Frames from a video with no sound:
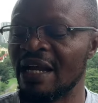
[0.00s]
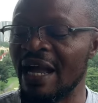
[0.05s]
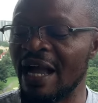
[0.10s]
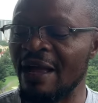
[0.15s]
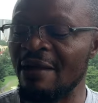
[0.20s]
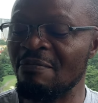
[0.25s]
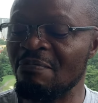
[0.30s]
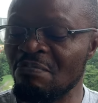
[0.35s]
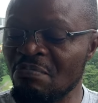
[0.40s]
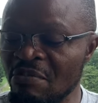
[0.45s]

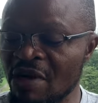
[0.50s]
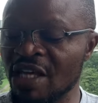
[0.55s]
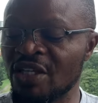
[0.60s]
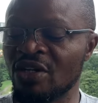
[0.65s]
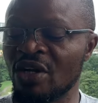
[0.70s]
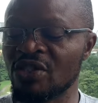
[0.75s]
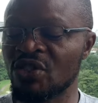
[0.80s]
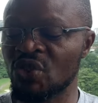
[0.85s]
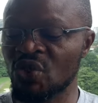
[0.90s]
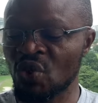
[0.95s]
a
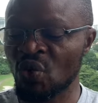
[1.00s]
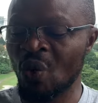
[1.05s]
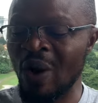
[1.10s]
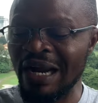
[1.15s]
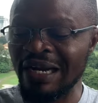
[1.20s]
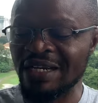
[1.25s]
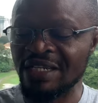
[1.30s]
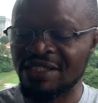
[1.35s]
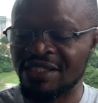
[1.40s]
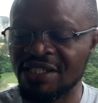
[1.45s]
major
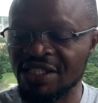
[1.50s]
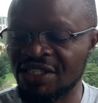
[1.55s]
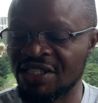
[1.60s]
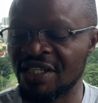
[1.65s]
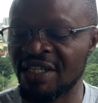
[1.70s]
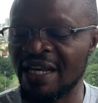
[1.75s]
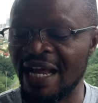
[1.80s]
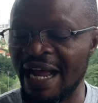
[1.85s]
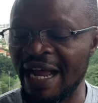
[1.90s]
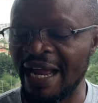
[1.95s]
squad
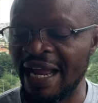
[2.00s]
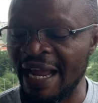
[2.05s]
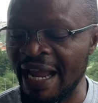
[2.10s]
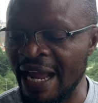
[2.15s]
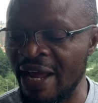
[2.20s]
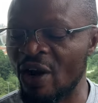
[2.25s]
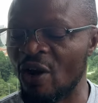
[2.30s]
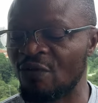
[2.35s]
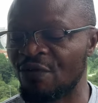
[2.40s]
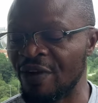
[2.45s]
decision
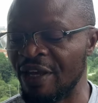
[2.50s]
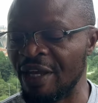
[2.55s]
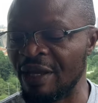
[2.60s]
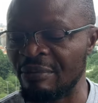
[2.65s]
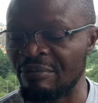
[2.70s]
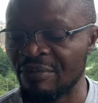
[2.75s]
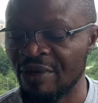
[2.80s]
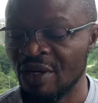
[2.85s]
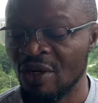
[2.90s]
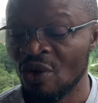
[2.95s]
ahead of
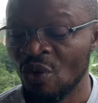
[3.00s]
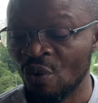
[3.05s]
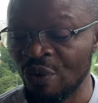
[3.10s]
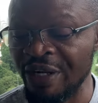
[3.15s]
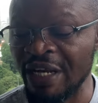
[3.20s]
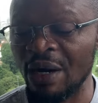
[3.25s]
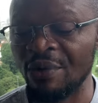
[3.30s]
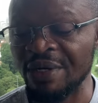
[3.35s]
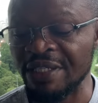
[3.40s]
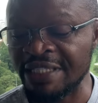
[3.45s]
him
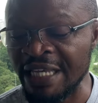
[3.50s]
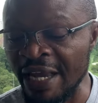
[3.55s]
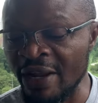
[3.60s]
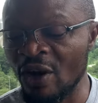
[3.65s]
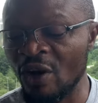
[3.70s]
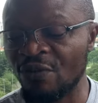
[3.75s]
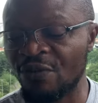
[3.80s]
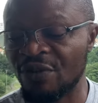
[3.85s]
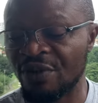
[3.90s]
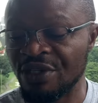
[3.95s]
with the return
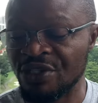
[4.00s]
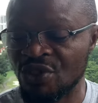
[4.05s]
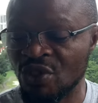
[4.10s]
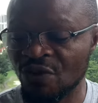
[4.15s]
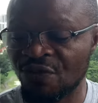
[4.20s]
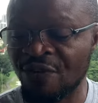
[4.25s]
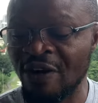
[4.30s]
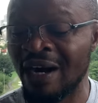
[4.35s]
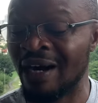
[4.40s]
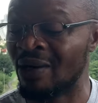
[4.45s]
of
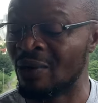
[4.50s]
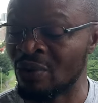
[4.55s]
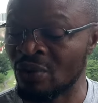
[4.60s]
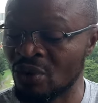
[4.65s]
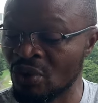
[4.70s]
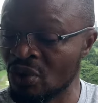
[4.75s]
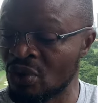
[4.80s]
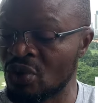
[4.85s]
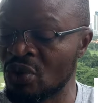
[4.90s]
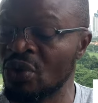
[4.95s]
Christopher
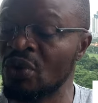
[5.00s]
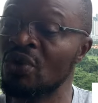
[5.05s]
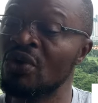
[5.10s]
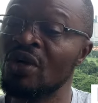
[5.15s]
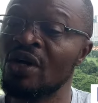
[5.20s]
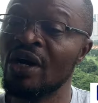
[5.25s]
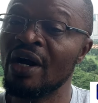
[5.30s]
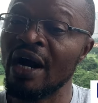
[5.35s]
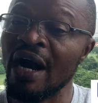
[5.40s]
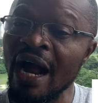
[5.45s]
Nkunku
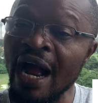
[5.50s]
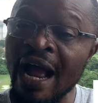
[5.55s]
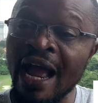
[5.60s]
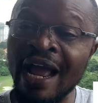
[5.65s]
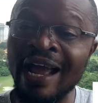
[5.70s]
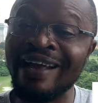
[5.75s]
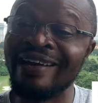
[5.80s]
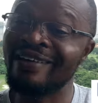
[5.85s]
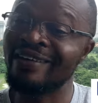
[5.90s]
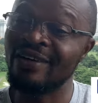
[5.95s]

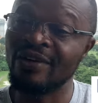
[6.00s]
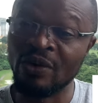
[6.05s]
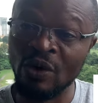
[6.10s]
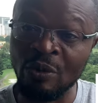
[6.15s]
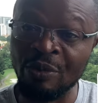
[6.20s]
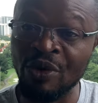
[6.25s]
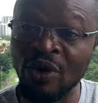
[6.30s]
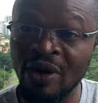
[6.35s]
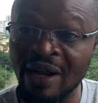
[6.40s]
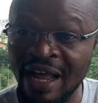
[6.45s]
and
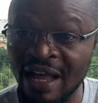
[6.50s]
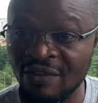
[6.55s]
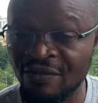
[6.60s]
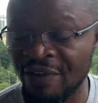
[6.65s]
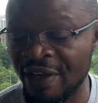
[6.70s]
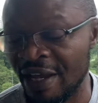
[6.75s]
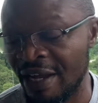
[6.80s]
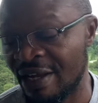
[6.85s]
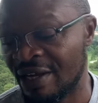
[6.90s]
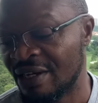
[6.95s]
Romeo
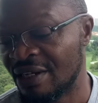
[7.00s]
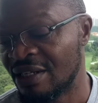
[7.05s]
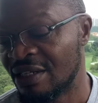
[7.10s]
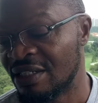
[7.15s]
Lavia.